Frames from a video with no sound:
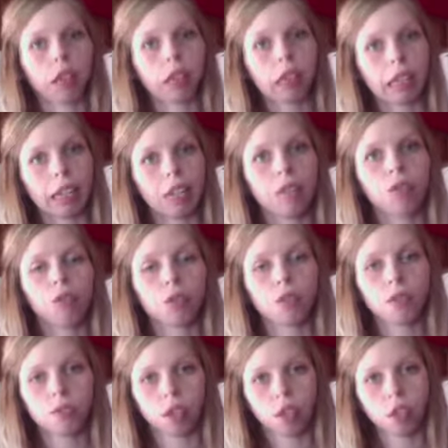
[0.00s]
clean fruits
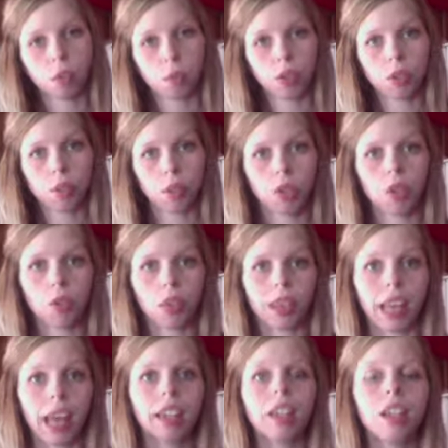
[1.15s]
and vegetables, which you can
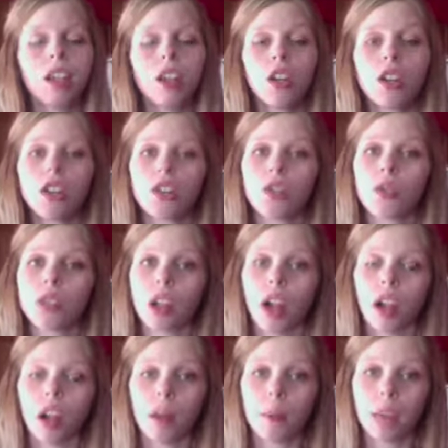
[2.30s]
then choose to
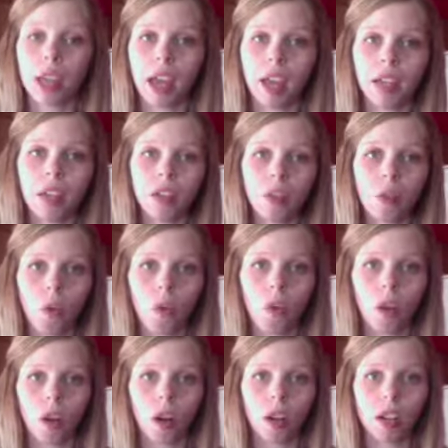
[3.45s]
cut up then
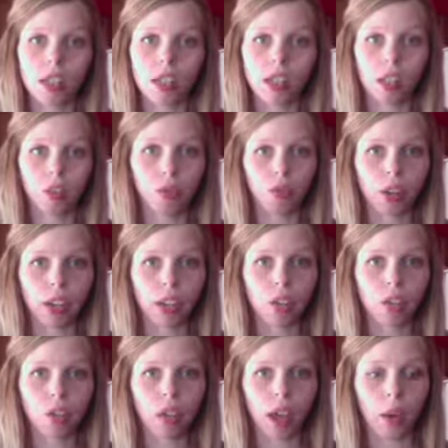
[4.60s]
or stick in the fridge,
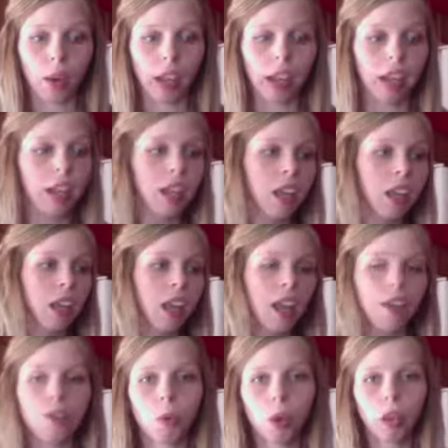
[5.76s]
so that way
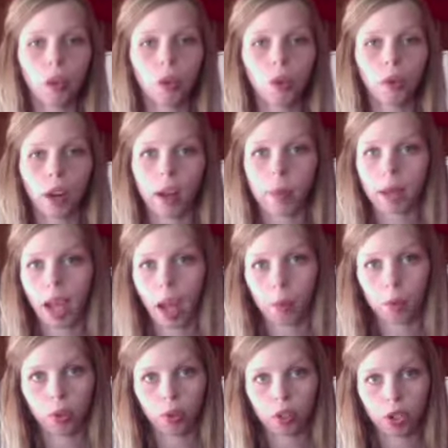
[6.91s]
if you want to go grab an
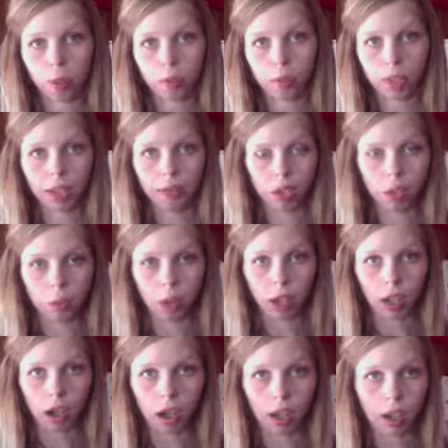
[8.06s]
apple or something, if you didn't want to
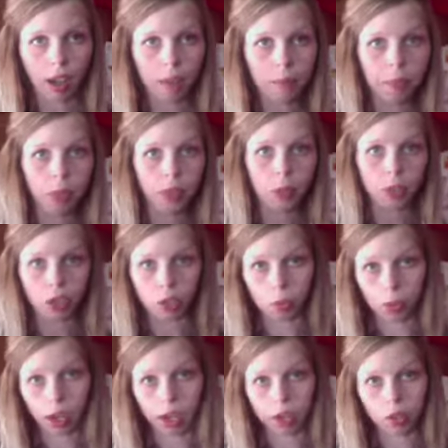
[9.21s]
cut it up, which is what
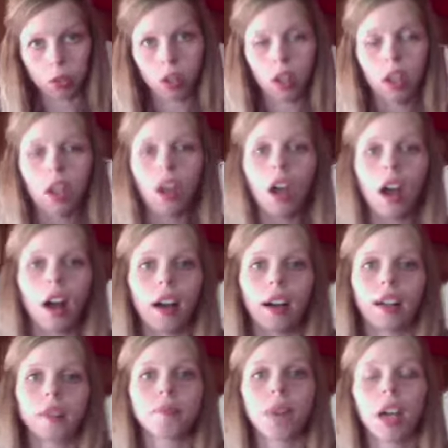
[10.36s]
I do,
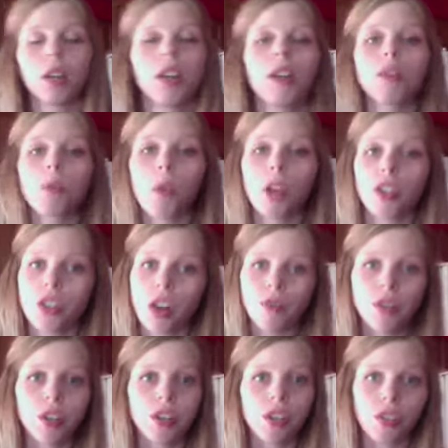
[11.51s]
I don't have to wash it off
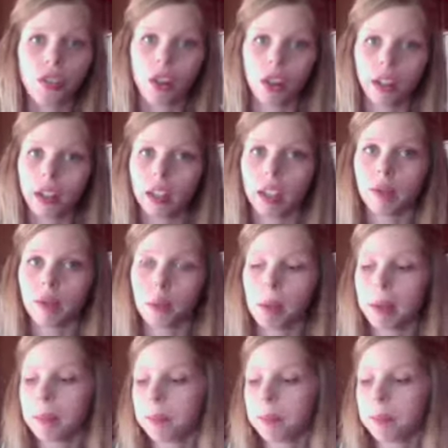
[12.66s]
first. It's already clean for me.